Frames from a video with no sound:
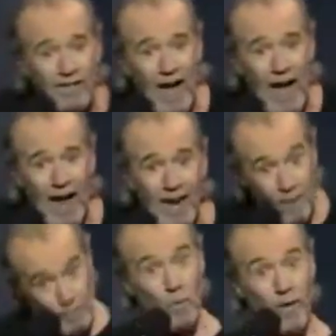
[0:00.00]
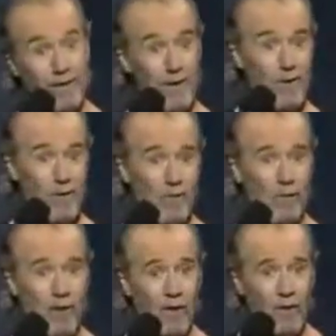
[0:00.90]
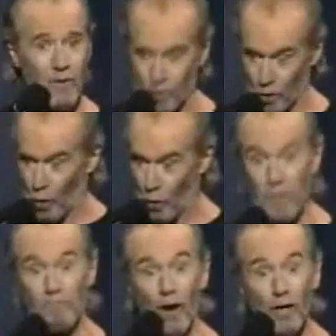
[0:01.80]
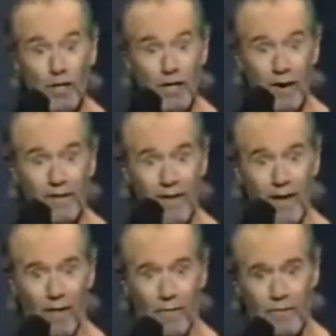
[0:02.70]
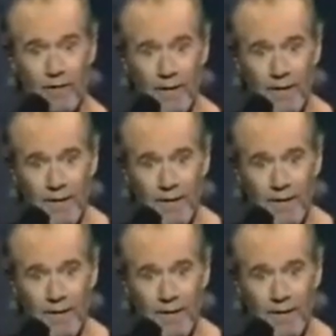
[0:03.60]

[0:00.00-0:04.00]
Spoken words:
die, but we do. So we bullshit ourselves.